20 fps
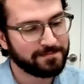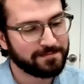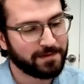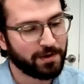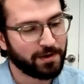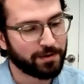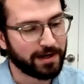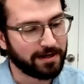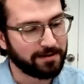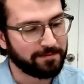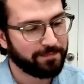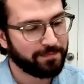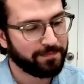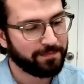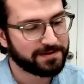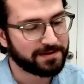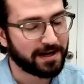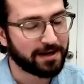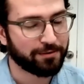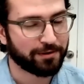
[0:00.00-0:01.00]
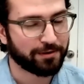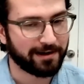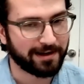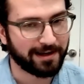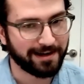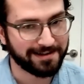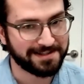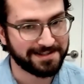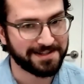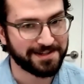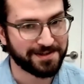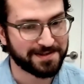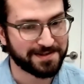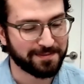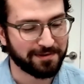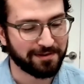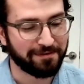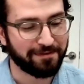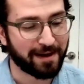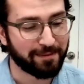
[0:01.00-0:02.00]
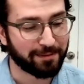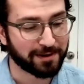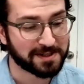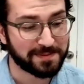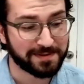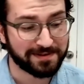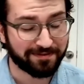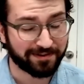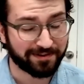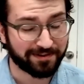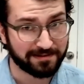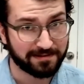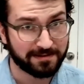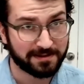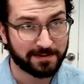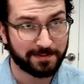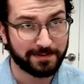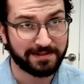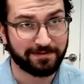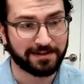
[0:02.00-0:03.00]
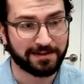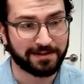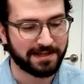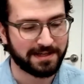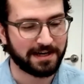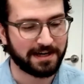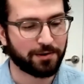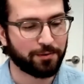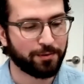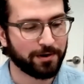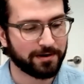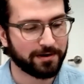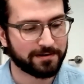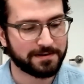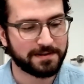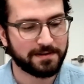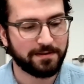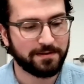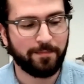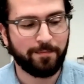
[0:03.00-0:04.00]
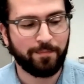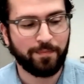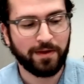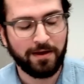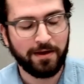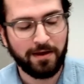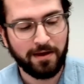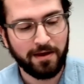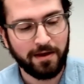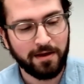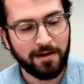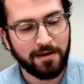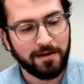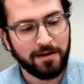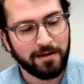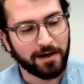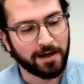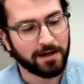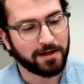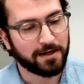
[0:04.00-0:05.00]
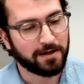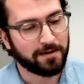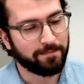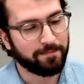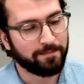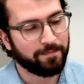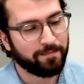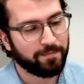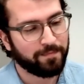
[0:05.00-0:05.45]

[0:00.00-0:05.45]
Okay, so now we're going to get into some of the fabric specific design quirks. I've